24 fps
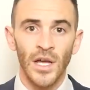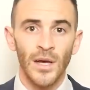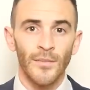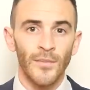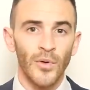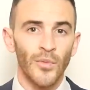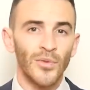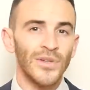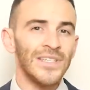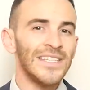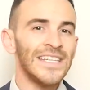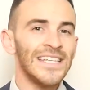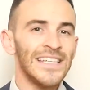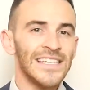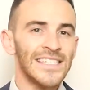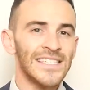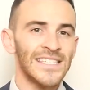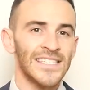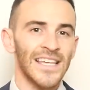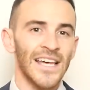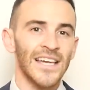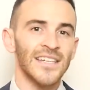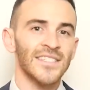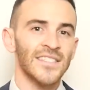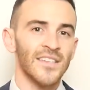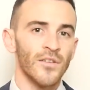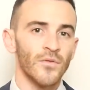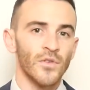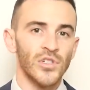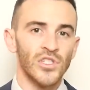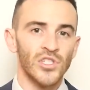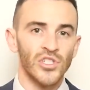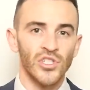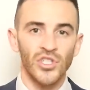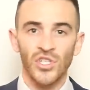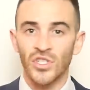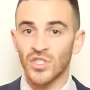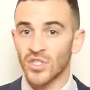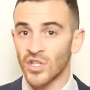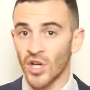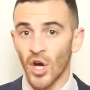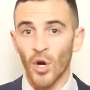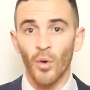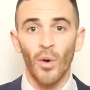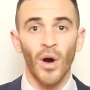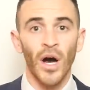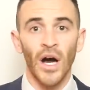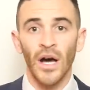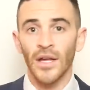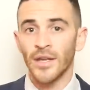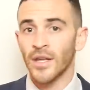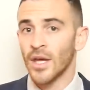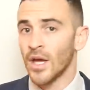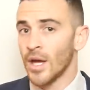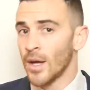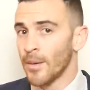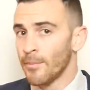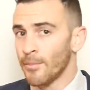But when he says that we should just go on,